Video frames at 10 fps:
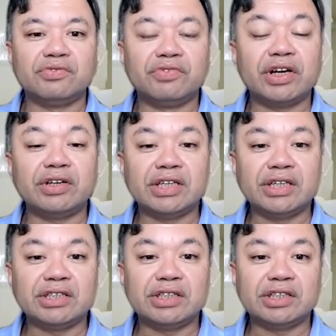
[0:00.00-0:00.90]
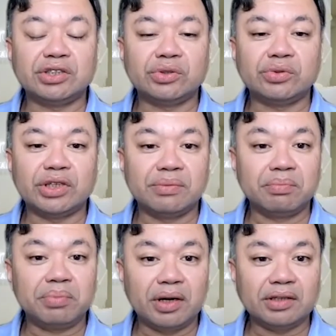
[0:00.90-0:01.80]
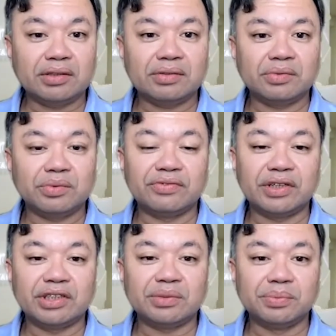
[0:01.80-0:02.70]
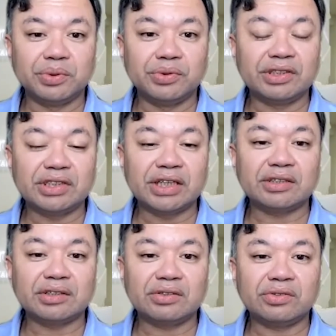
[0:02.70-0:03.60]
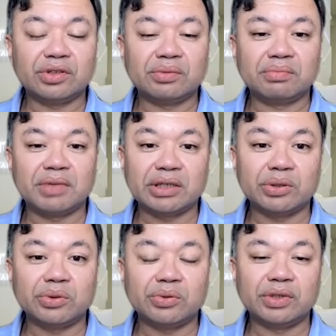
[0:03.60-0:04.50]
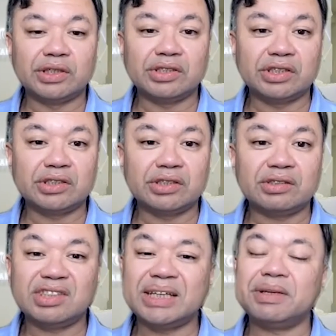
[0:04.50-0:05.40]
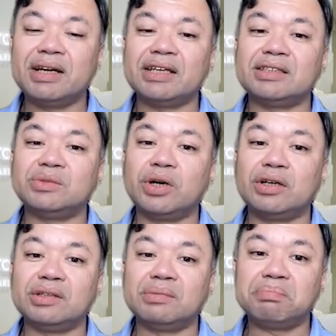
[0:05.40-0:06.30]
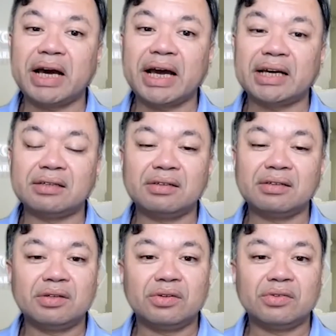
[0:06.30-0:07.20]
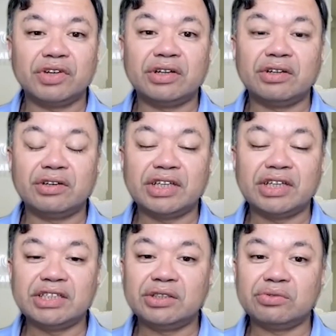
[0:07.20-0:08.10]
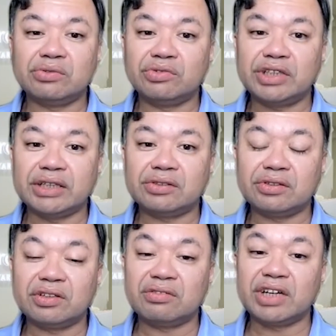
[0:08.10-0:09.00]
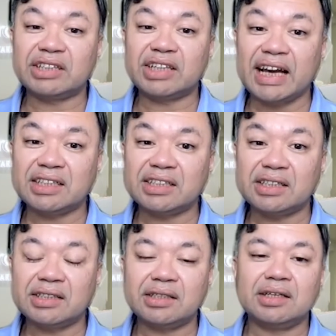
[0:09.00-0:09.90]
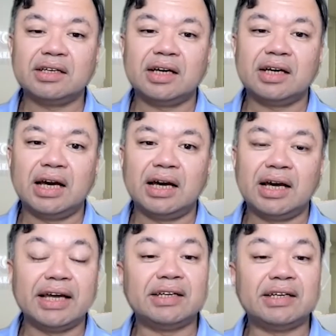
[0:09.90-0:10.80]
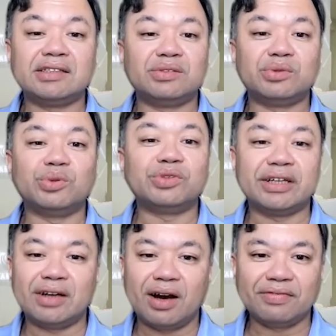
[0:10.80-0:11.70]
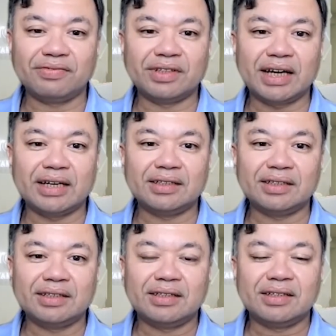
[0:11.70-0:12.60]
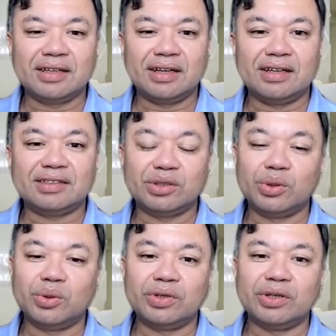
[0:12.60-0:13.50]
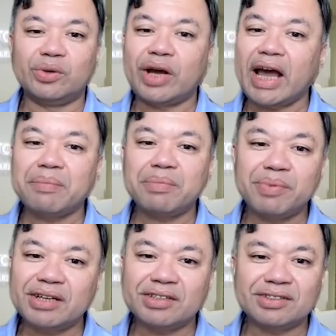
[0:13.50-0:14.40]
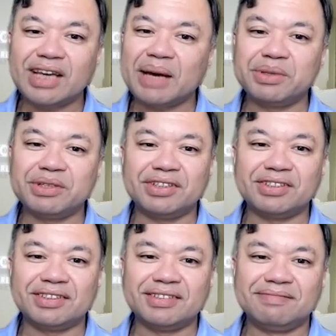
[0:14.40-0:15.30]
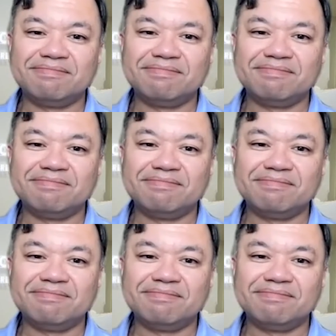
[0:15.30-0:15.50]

very easy to implant with a very smooth injector through a micro incision, stabilizes well in the bag, very easy to rotate to the correct axis, and doesn't rotate after that. So, you know, happy patients, happy surgeon.